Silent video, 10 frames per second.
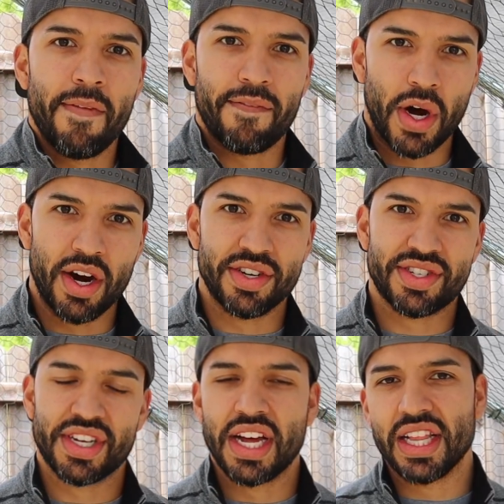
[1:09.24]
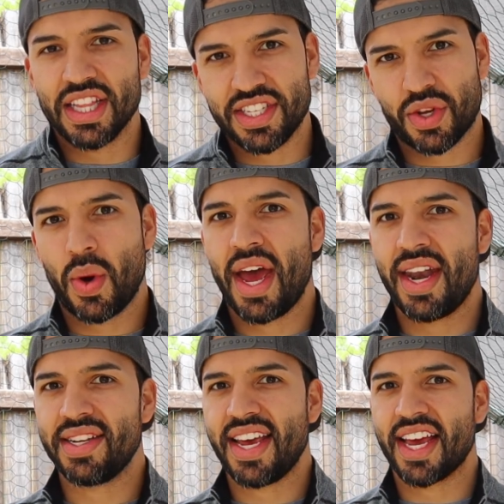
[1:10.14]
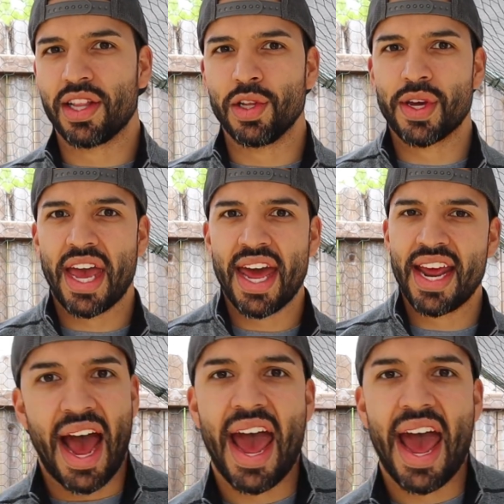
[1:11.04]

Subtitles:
First, let's go ahead and take a look at it.